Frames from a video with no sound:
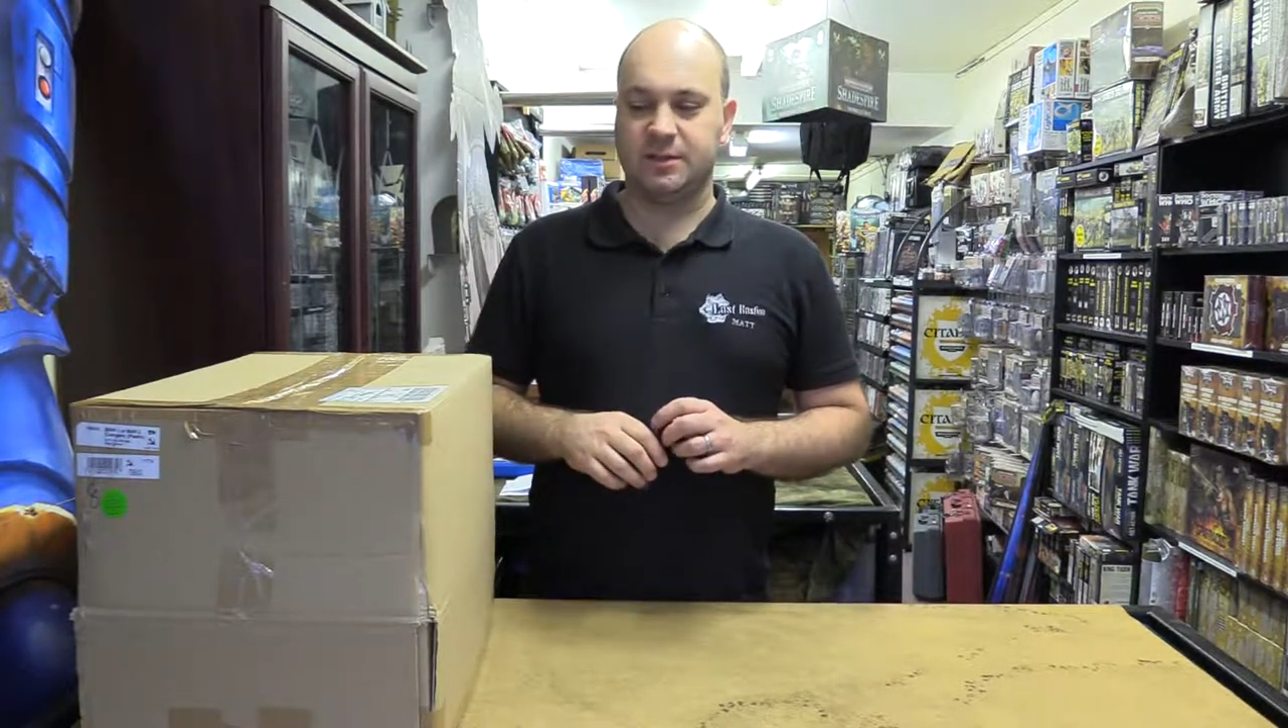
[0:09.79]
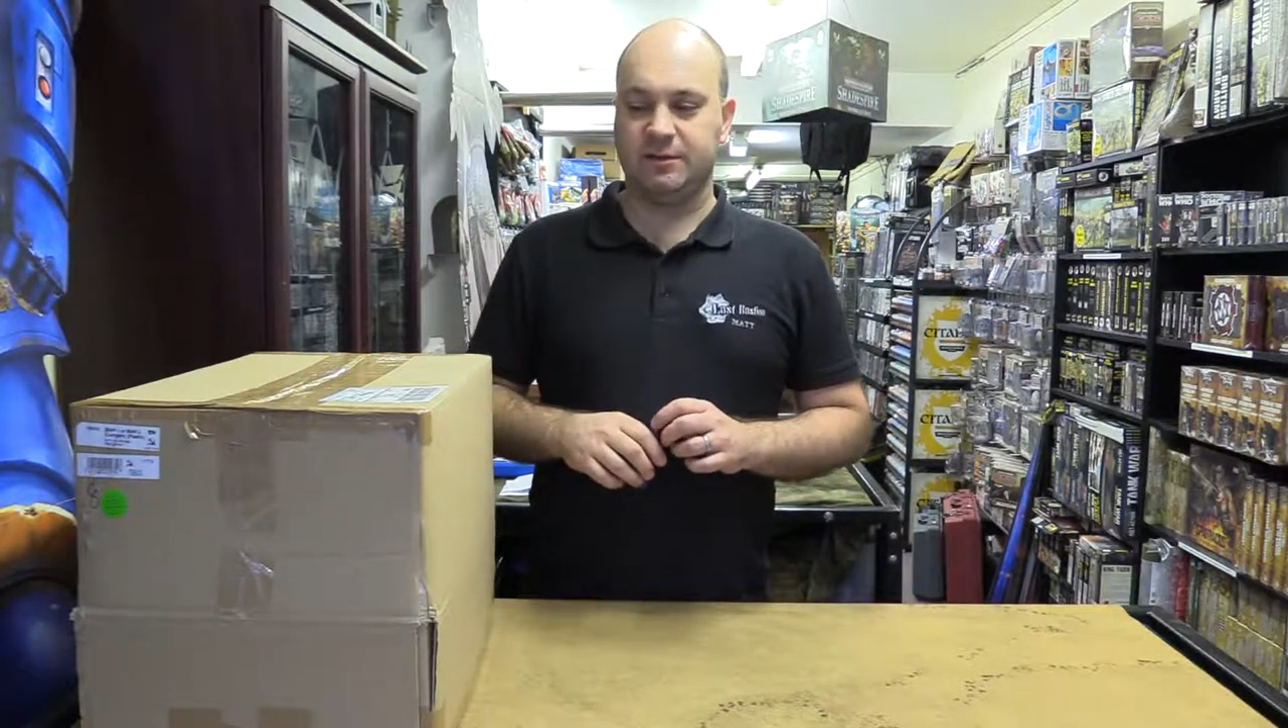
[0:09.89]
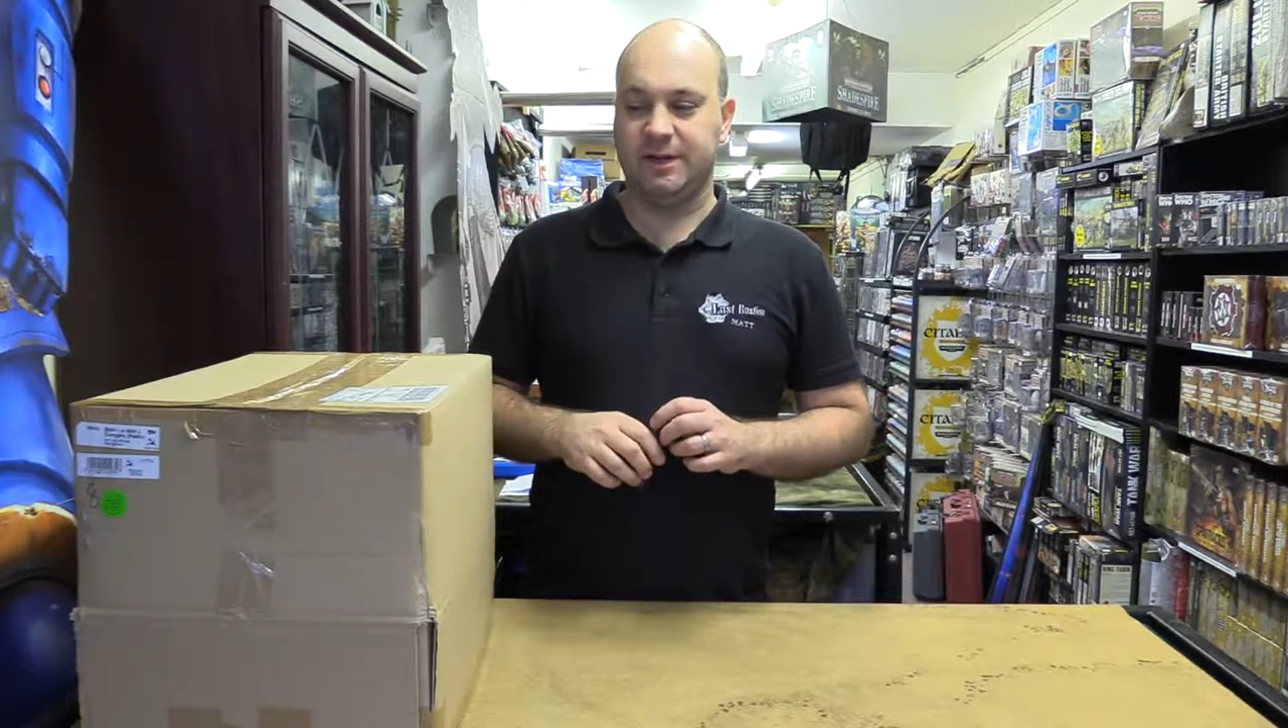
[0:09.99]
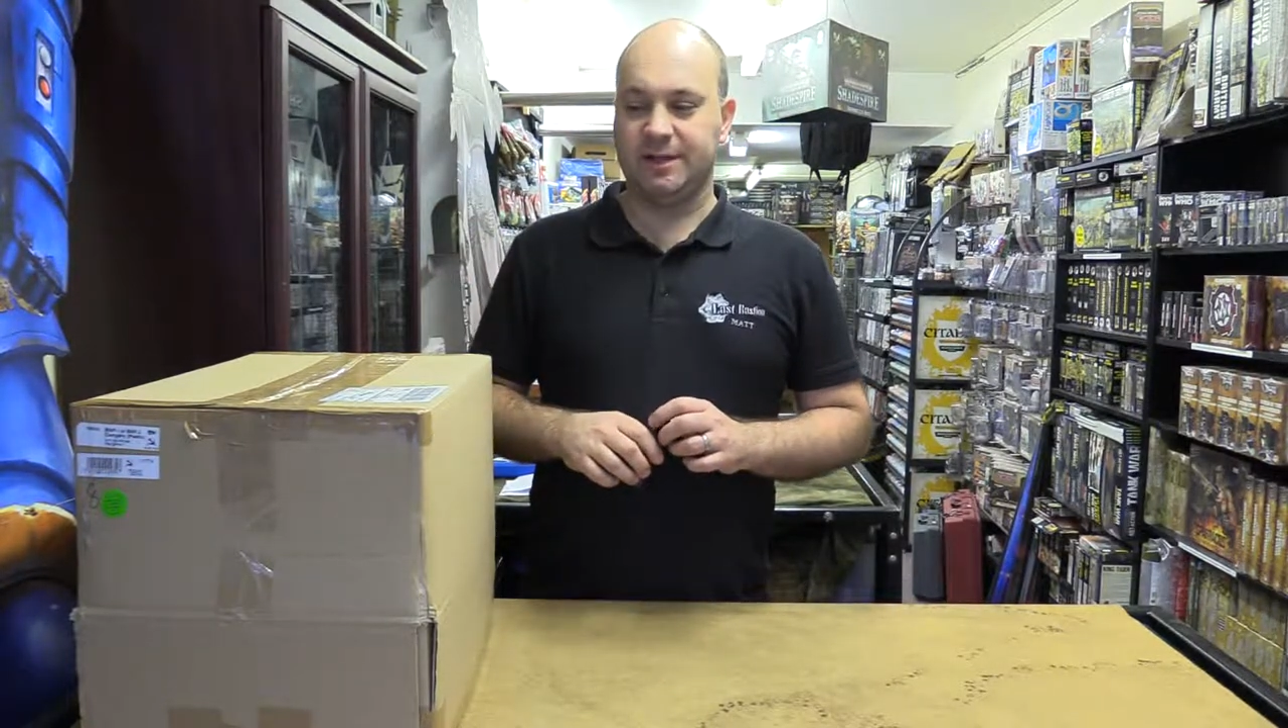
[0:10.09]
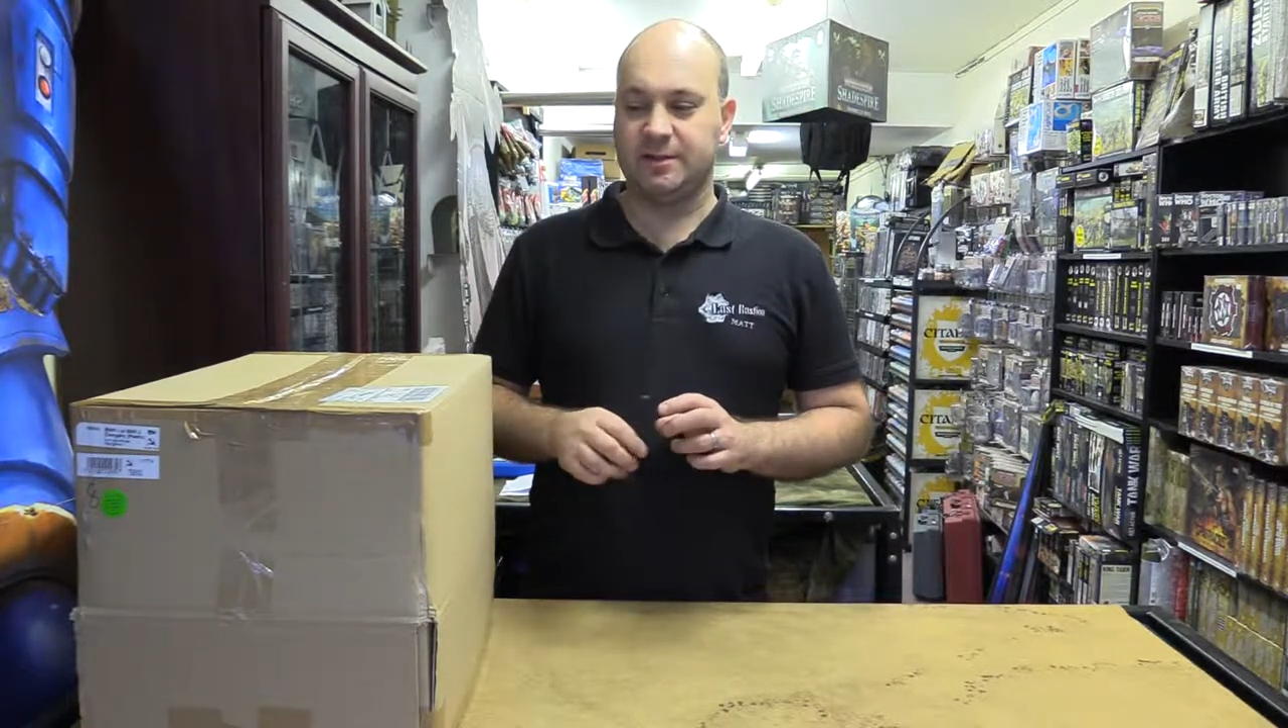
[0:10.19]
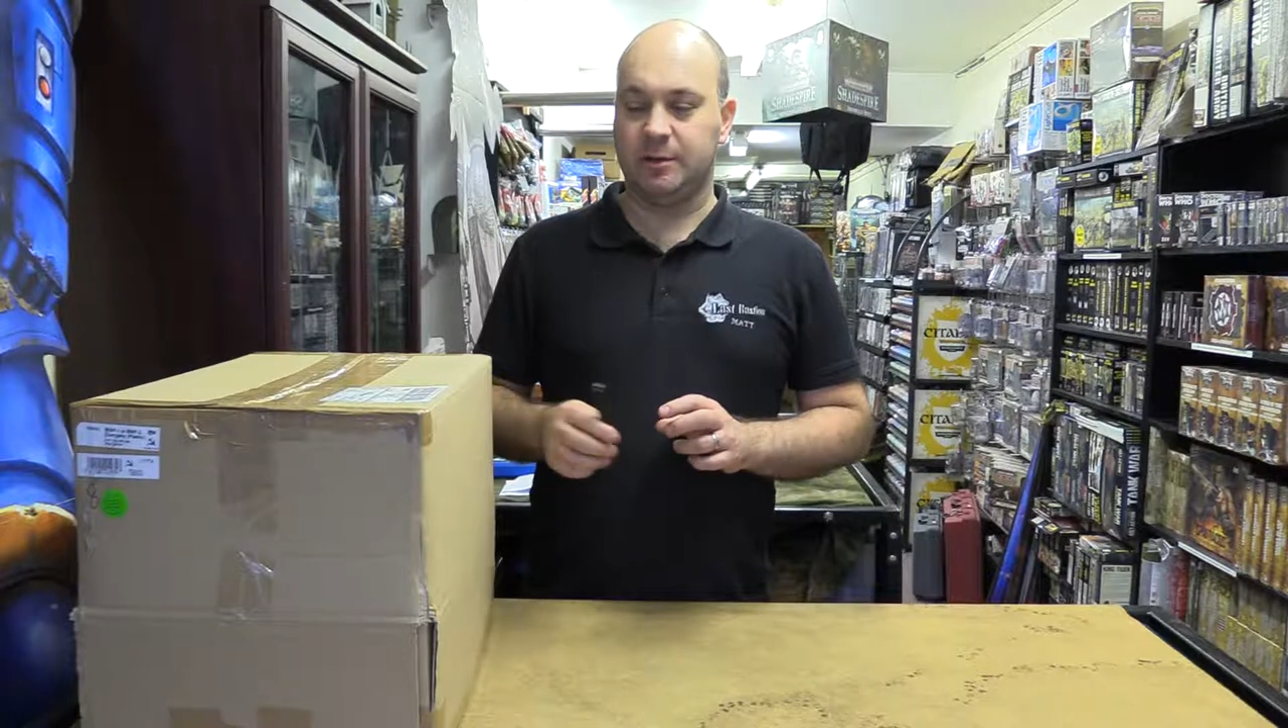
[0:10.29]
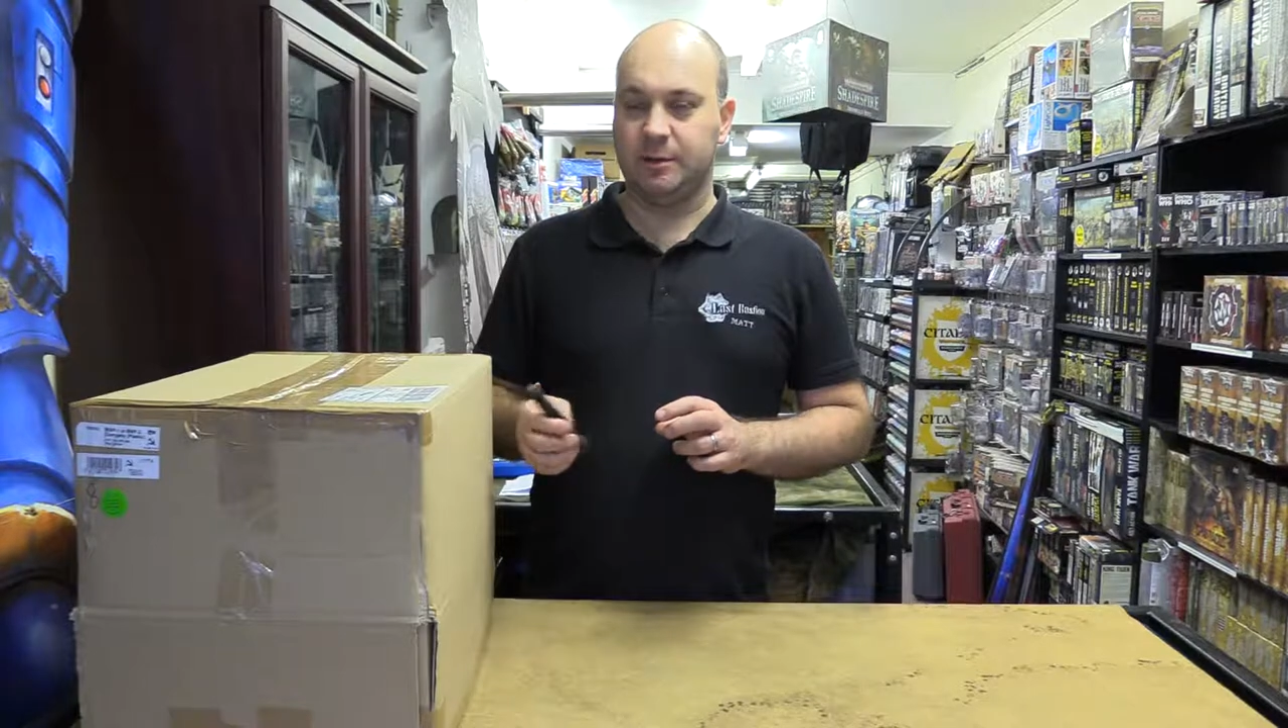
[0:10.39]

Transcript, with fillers: If it isn't, I'll